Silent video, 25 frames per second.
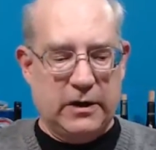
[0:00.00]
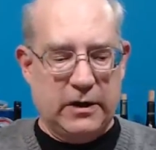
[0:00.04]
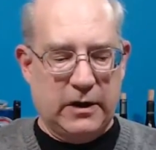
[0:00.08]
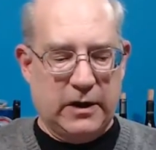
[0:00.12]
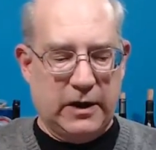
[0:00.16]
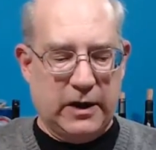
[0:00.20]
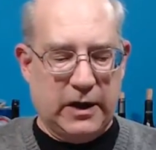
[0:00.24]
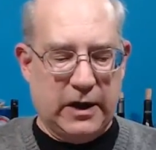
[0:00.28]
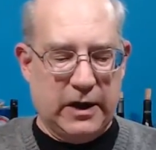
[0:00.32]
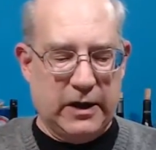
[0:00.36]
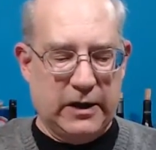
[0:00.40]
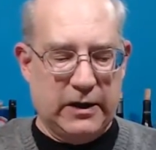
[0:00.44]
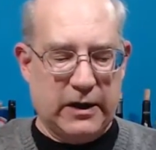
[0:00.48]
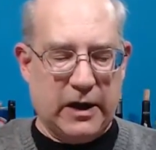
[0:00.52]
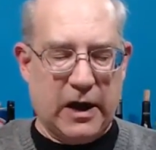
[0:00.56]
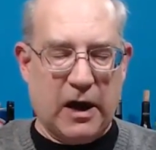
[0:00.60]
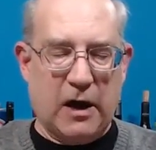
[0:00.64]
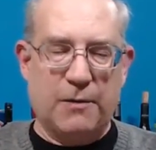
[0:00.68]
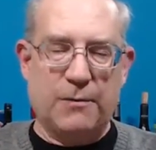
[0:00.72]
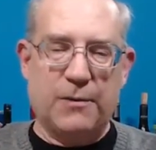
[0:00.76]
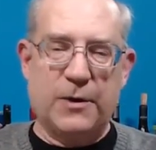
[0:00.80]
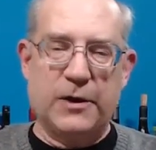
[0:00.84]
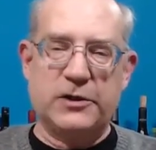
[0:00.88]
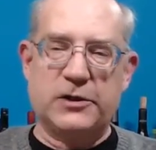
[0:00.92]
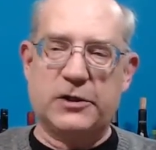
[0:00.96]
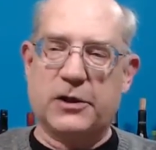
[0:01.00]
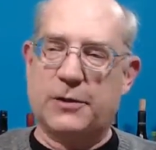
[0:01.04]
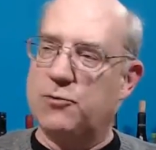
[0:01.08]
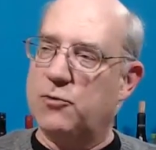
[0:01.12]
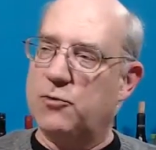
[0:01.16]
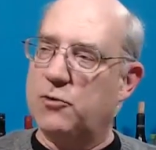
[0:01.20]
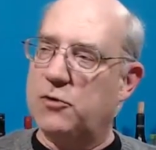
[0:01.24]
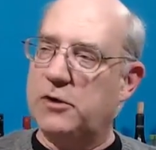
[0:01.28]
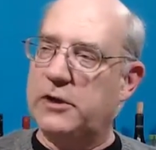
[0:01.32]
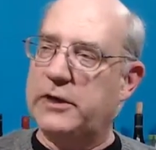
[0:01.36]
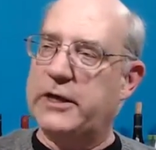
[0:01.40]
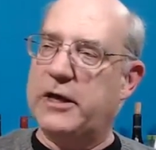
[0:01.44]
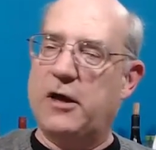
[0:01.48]
and how much I'm
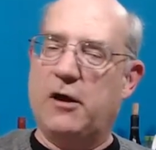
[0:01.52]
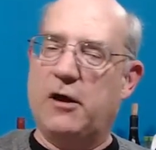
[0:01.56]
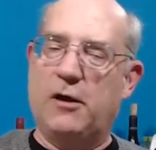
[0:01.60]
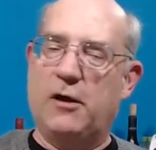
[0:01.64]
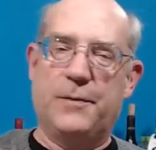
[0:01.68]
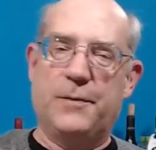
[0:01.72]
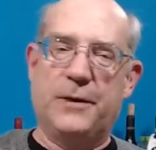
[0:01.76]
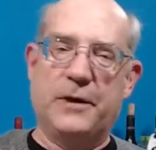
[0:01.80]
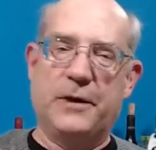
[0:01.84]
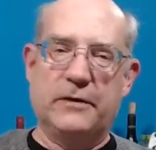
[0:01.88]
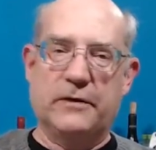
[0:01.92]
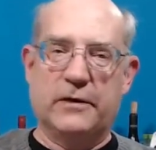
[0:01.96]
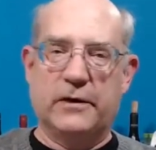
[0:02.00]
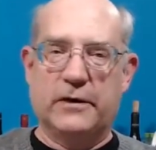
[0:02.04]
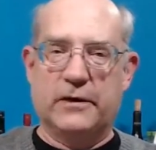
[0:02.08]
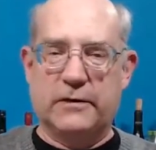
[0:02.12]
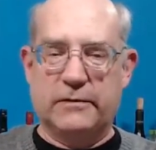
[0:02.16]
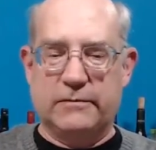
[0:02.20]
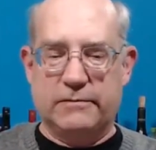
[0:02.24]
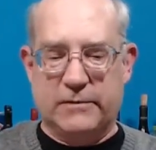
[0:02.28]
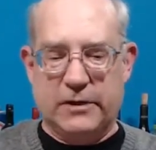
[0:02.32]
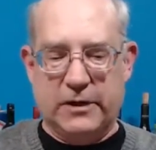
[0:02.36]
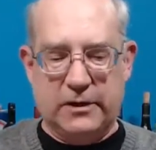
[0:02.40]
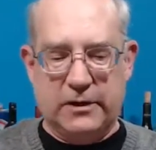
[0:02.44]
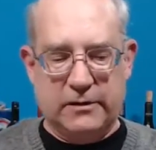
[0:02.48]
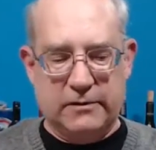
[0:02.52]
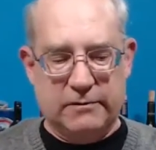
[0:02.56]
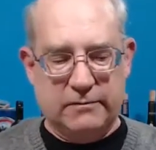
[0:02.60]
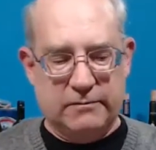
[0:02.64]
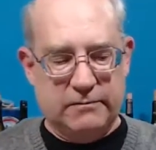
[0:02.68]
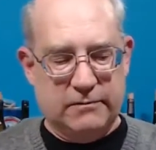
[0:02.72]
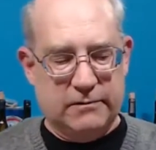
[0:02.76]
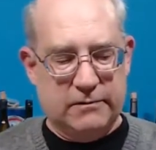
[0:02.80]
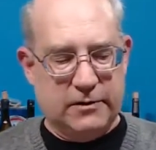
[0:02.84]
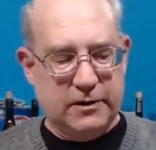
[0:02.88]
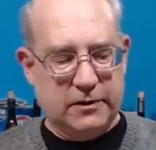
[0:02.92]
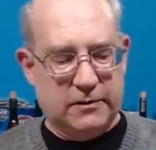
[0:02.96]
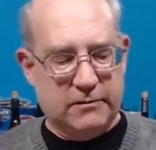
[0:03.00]
really helping the
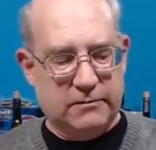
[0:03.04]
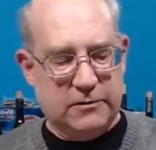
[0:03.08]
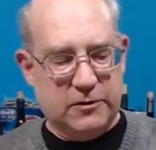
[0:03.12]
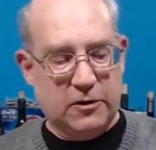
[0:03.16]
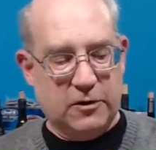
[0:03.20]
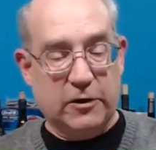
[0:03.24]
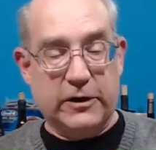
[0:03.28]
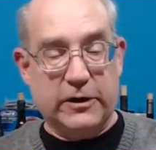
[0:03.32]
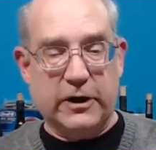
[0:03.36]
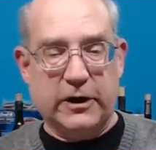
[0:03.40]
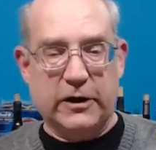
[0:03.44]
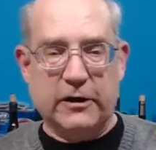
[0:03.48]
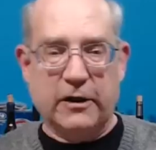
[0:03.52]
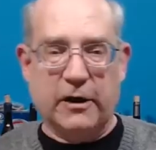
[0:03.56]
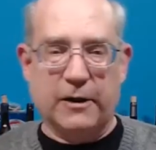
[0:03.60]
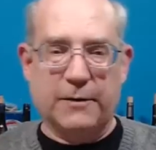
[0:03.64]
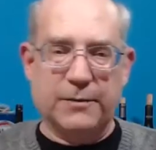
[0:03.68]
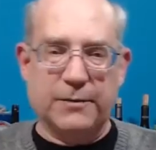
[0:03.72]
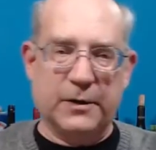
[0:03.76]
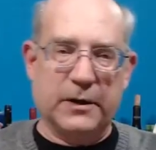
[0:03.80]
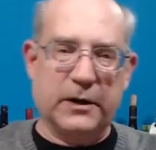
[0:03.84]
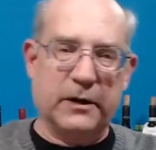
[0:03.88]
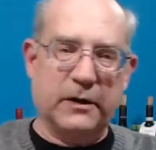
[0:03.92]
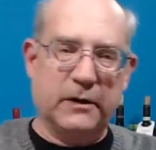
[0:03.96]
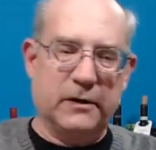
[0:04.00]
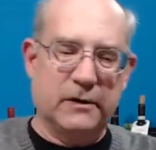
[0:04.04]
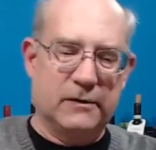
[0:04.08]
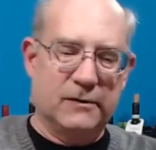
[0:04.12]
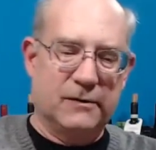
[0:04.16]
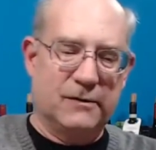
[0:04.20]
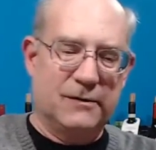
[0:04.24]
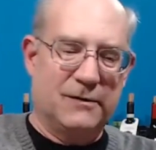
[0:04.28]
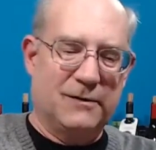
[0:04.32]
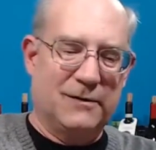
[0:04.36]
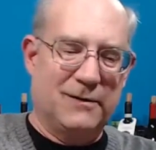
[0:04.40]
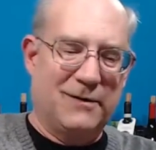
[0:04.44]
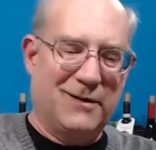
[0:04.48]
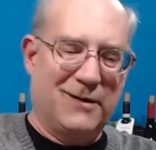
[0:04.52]
cookie company
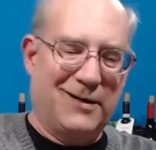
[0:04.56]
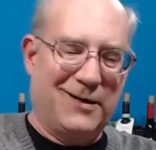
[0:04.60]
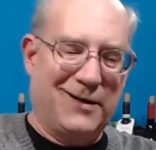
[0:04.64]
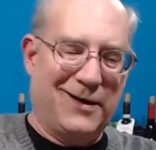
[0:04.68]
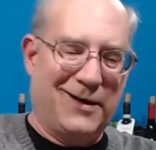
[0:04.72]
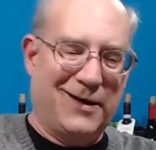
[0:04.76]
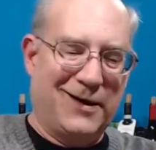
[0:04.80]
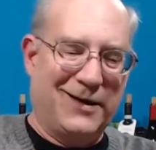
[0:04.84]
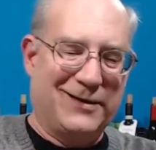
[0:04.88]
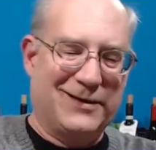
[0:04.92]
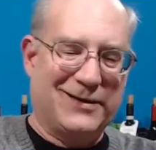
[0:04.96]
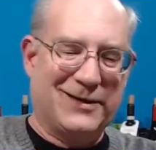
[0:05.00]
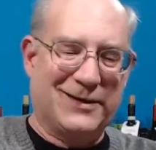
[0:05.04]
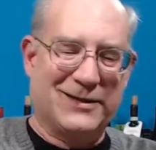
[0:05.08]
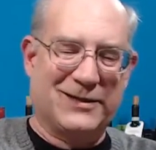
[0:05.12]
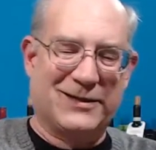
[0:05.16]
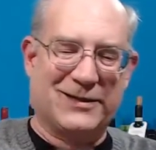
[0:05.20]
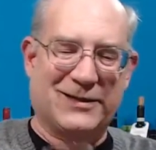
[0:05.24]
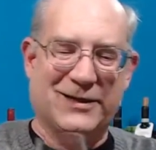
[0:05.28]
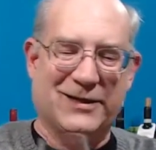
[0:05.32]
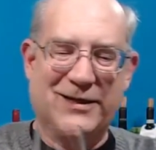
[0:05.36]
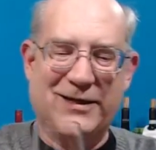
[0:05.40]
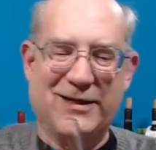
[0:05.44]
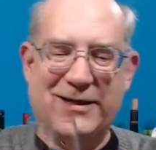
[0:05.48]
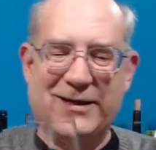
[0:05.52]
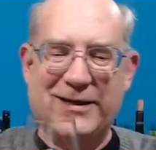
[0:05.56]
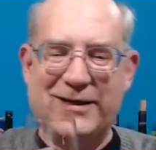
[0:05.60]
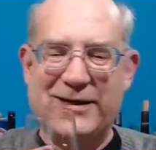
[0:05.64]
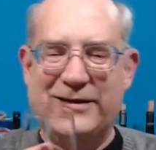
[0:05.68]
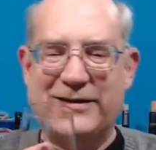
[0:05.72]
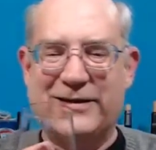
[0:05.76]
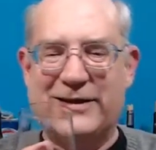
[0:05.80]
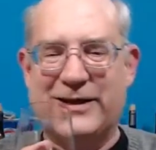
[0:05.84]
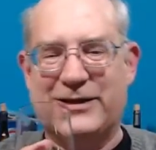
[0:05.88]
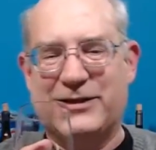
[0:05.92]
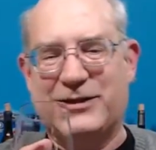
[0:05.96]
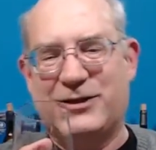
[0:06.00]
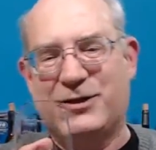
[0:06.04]
that's
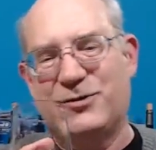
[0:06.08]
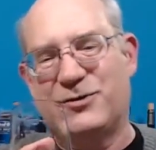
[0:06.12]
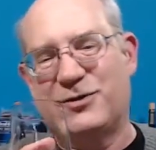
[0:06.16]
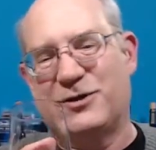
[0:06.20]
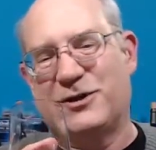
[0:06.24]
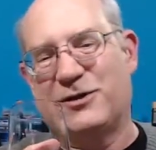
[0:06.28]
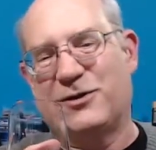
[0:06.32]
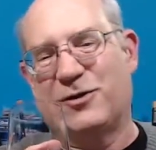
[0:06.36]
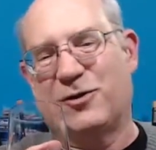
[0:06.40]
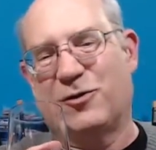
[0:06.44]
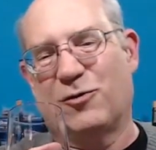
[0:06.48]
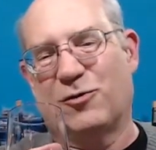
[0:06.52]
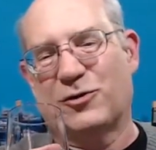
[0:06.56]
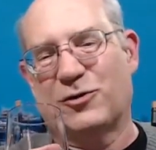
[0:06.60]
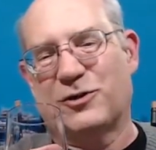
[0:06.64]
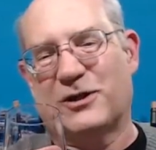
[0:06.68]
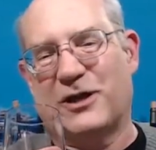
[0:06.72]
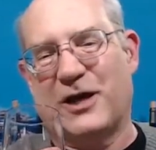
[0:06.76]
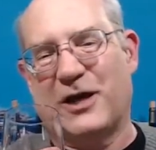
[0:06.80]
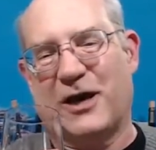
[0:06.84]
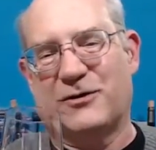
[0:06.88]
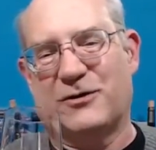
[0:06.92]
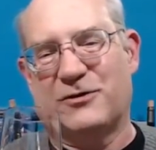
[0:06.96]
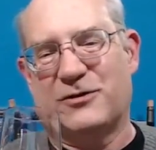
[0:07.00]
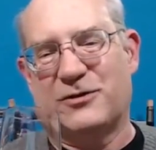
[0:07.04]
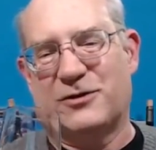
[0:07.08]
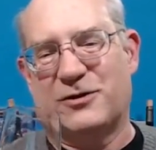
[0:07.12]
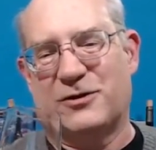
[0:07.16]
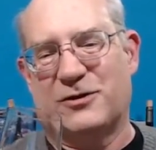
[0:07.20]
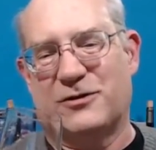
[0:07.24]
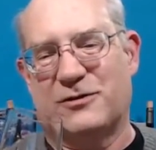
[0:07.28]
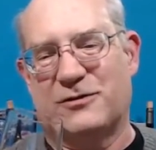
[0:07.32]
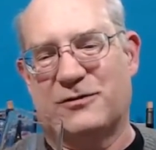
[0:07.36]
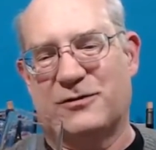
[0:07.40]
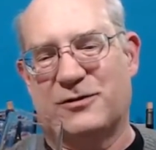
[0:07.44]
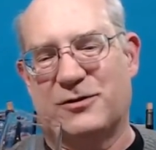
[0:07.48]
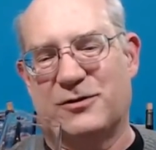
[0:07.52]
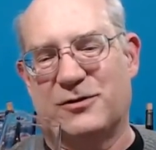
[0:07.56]
using the Girl Scouts
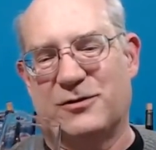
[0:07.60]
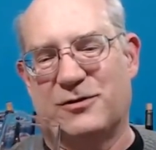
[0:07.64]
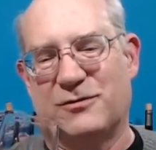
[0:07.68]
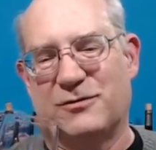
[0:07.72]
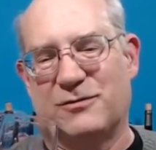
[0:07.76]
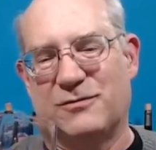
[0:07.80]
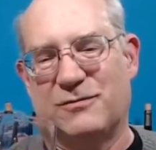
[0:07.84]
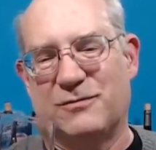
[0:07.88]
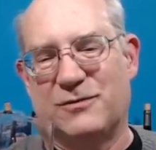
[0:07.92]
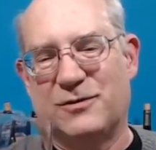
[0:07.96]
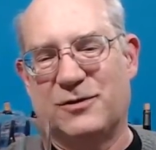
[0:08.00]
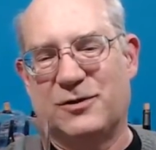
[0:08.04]
to